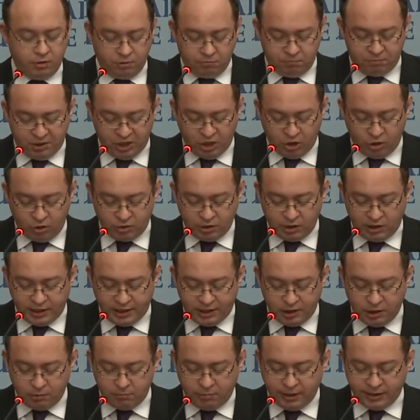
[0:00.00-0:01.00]
Beyond the
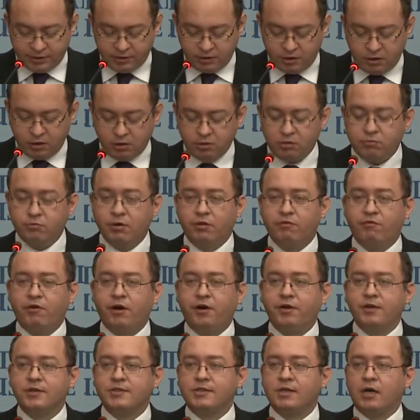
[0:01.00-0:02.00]
legal battle with
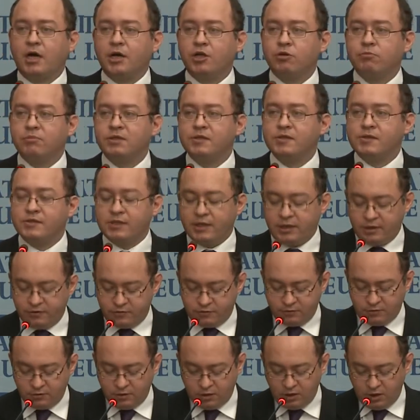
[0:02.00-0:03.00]
various arguments
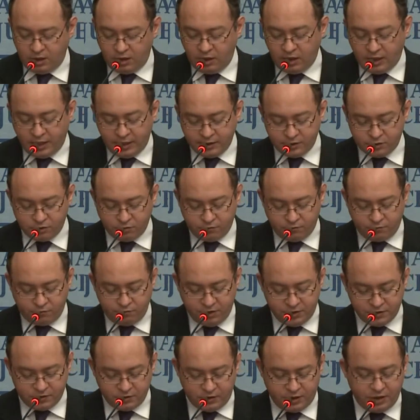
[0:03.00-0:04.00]
and lines of
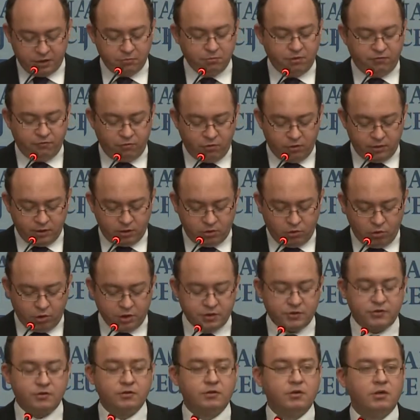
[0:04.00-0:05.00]
reasoning before the
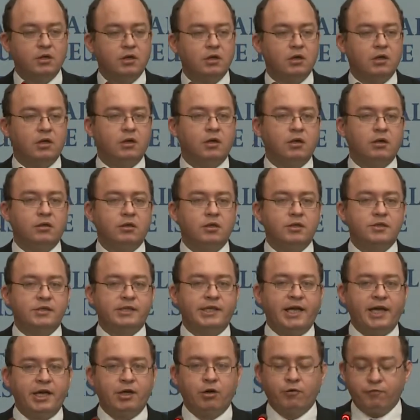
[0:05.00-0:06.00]
court, the
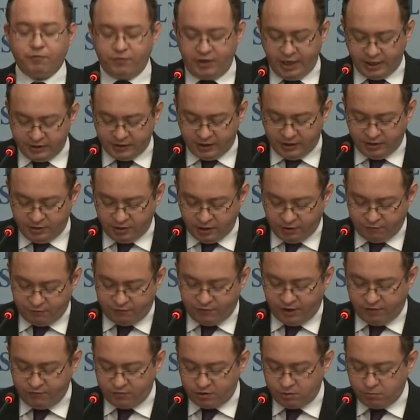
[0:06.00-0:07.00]
stake of getting a
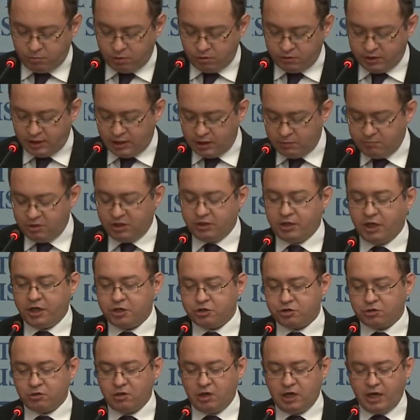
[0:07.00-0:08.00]
favorable
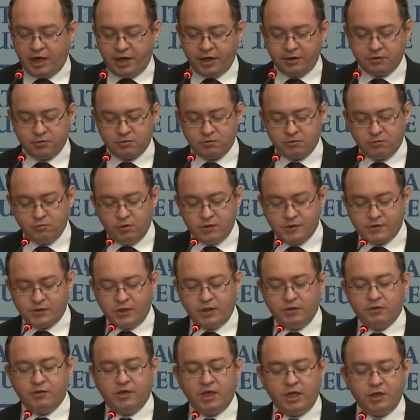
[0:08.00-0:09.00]
delimitation line was
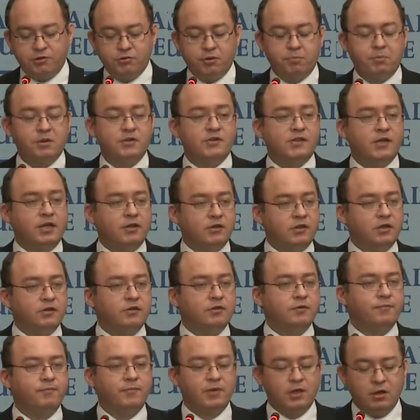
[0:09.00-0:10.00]
indeed represented
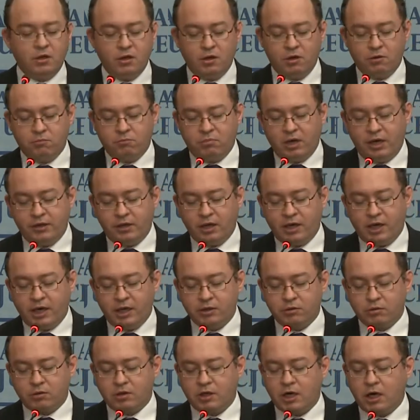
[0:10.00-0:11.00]
by the
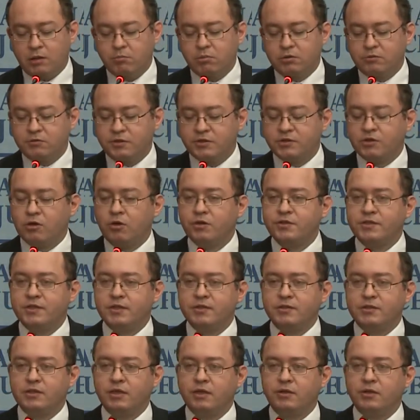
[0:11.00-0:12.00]
hydrocarbon
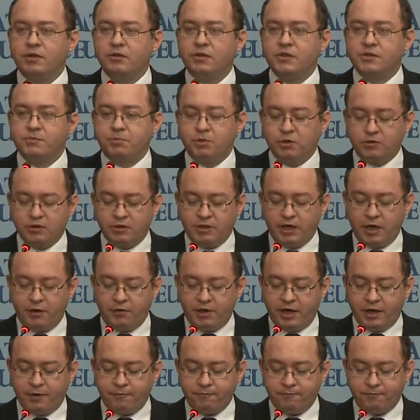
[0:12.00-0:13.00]
resources in the disputed
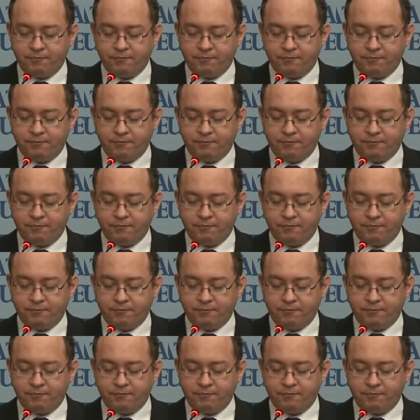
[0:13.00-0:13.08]
area.